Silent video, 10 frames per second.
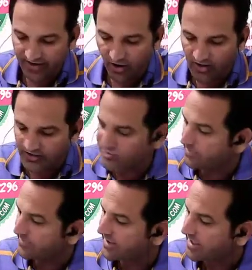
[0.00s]
also
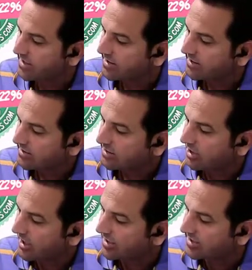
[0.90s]
be
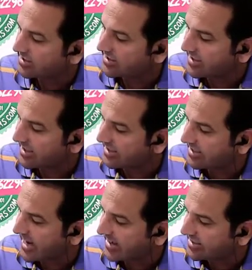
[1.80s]
called the
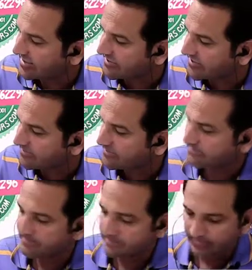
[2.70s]
indice,
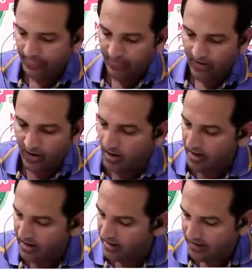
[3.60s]

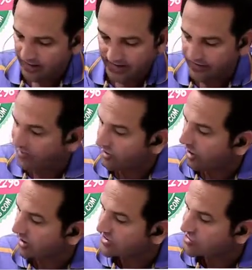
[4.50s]
or this
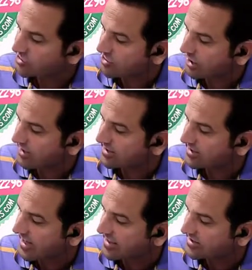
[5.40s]
also called
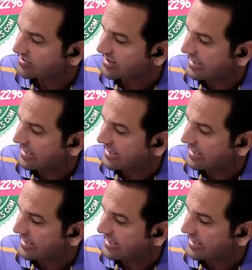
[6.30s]
as the